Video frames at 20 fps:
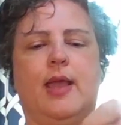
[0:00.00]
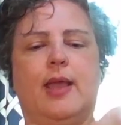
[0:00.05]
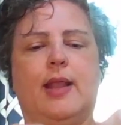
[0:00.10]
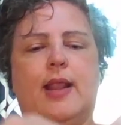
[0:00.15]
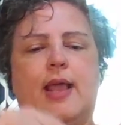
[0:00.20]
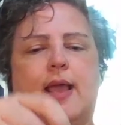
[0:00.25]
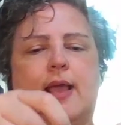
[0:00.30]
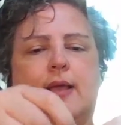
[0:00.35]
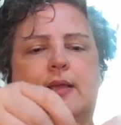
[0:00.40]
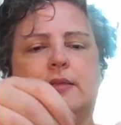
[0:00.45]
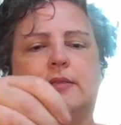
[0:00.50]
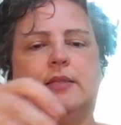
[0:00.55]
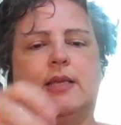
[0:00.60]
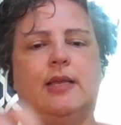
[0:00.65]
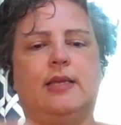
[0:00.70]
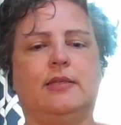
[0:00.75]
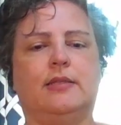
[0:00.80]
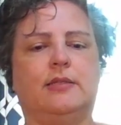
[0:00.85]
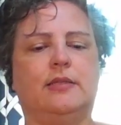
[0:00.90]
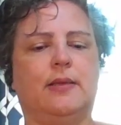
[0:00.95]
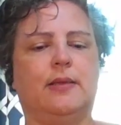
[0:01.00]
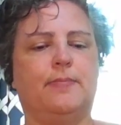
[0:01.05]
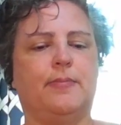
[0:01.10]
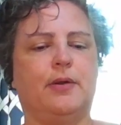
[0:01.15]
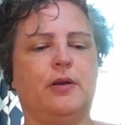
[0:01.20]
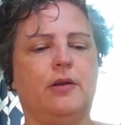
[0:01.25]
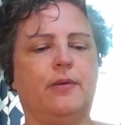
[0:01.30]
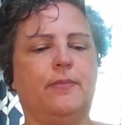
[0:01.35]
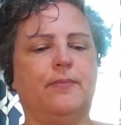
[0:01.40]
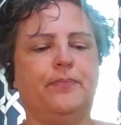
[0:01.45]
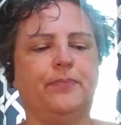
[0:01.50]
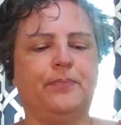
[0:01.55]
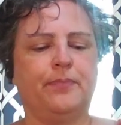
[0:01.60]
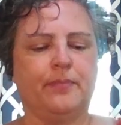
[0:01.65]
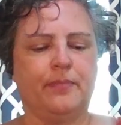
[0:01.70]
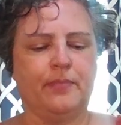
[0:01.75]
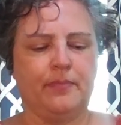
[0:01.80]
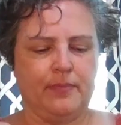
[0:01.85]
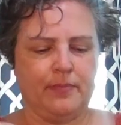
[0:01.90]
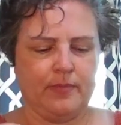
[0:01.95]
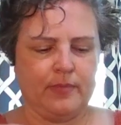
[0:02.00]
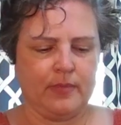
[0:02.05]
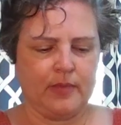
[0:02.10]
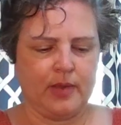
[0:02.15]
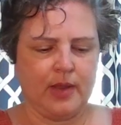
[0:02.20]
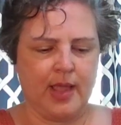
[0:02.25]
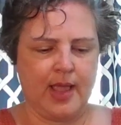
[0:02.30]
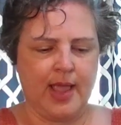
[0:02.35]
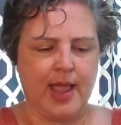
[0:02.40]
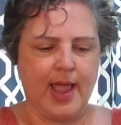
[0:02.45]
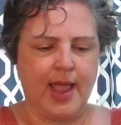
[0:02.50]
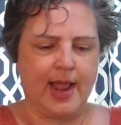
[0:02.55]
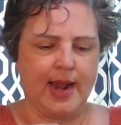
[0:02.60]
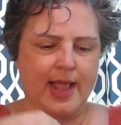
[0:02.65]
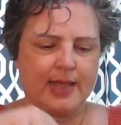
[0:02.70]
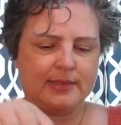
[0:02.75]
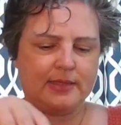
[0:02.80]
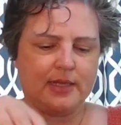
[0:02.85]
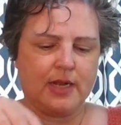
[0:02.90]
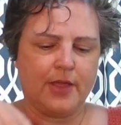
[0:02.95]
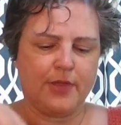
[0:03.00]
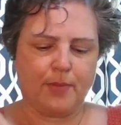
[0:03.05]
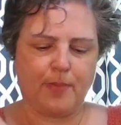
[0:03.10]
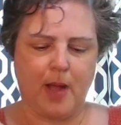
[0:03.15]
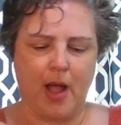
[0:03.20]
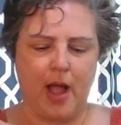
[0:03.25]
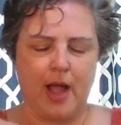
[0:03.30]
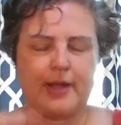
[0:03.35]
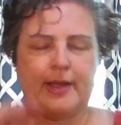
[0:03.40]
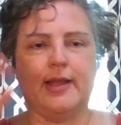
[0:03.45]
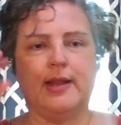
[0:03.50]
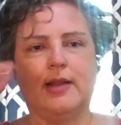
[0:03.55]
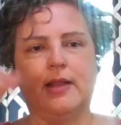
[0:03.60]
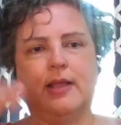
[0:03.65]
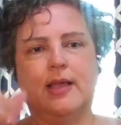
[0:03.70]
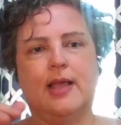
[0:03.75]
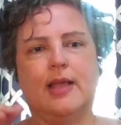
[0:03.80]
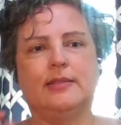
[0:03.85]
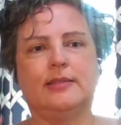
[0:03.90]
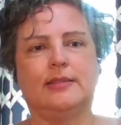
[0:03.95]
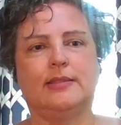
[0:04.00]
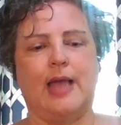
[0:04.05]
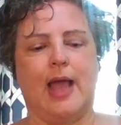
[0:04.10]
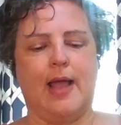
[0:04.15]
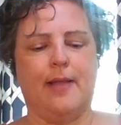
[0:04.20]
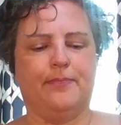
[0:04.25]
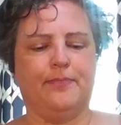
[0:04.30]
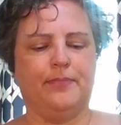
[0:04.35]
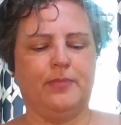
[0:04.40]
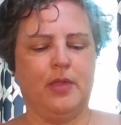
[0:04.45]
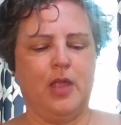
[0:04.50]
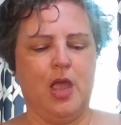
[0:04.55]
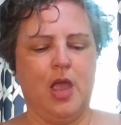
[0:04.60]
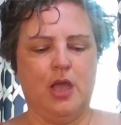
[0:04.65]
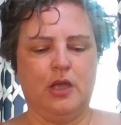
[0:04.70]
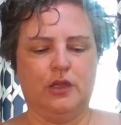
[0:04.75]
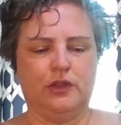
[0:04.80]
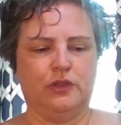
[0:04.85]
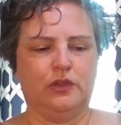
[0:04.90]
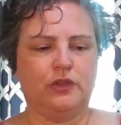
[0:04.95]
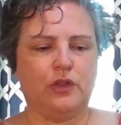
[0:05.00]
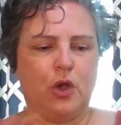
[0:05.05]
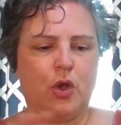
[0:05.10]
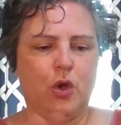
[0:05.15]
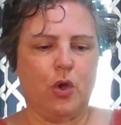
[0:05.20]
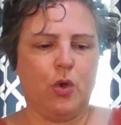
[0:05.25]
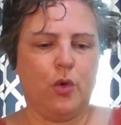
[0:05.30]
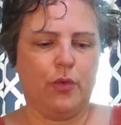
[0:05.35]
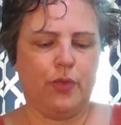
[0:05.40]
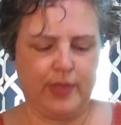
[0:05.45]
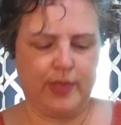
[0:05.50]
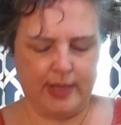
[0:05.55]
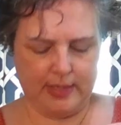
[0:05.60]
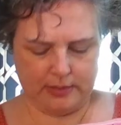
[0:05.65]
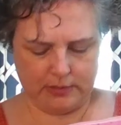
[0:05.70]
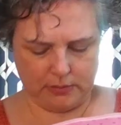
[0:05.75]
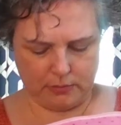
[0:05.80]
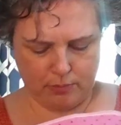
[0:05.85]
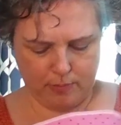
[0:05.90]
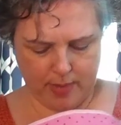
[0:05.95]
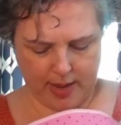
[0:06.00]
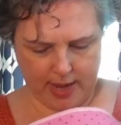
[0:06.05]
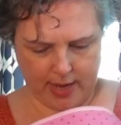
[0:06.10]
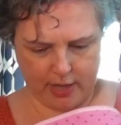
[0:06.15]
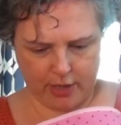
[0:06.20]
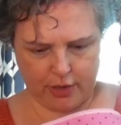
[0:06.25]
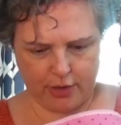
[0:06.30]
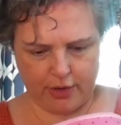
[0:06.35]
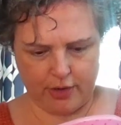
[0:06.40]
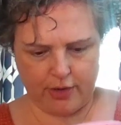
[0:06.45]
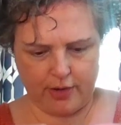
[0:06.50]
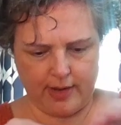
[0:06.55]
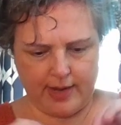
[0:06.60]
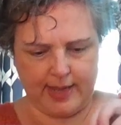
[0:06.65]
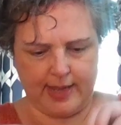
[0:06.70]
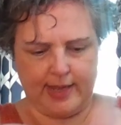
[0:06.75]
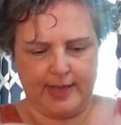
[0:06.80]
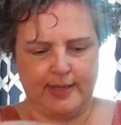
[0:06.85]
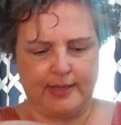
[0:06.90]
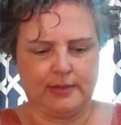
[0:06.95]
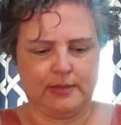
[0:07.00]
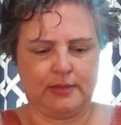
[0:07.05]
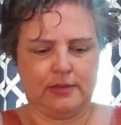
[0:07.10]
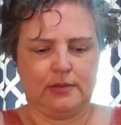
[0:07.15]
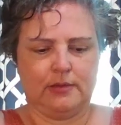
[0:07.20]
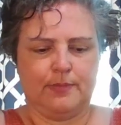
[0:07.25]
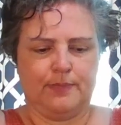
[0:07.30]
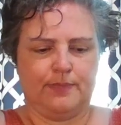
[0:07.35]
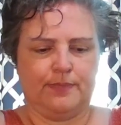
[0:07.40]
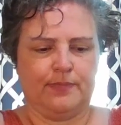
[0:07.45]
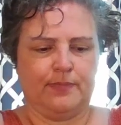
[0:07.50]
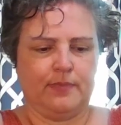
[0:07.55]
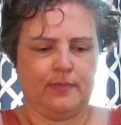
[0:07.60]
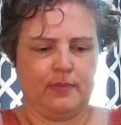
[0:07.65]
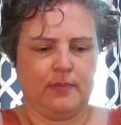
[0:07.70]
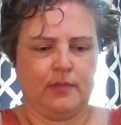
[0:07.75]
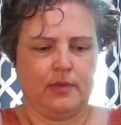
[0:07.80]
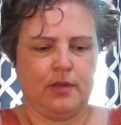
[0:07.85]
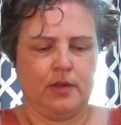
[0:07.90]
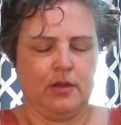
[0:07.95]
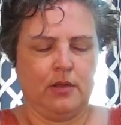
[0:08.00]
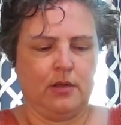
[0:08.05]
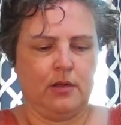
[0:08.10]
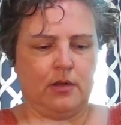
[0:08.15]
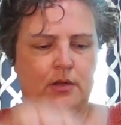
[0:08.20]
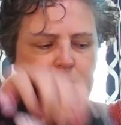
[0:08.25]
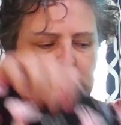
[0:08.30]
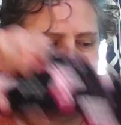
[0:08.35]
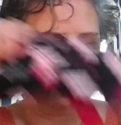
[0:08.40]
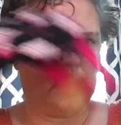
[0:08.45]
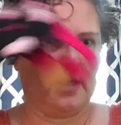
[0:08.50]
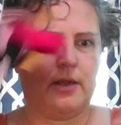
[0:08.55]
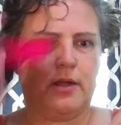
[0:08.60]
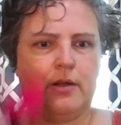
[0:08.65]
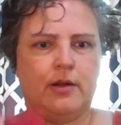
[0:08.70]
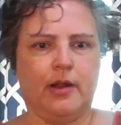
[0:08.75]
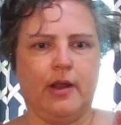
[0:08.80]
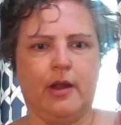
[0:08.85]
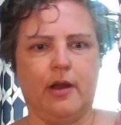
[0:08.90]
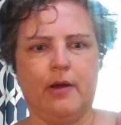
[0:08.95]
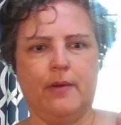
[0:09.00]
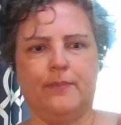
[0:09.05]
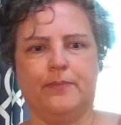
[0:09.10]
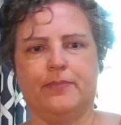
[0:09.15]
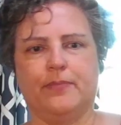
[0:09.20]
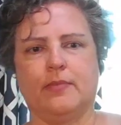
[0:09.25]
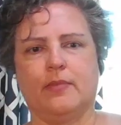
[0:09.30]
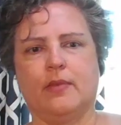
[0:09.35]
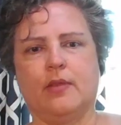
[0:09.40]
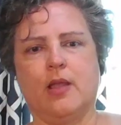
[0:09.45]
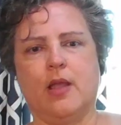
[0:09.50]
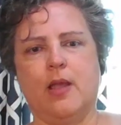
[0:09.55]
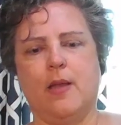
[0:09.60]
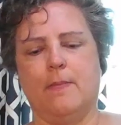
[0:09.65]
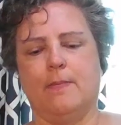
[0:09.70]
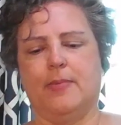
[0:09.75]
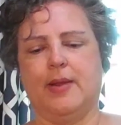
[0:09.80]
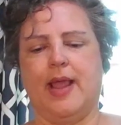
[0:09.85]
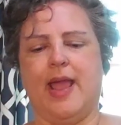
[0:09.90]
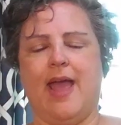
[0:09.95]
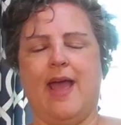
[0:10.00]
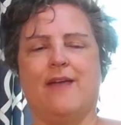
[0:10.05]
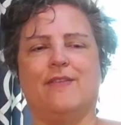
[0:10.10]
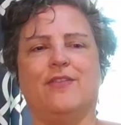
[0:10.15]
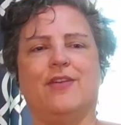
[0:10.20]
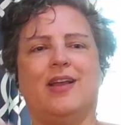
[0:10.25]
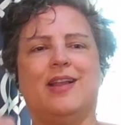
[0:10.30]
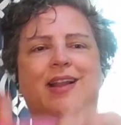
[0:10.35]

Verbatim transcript: It has a zipper and it has another pocket inside. So this maker is, it's not on here, but I have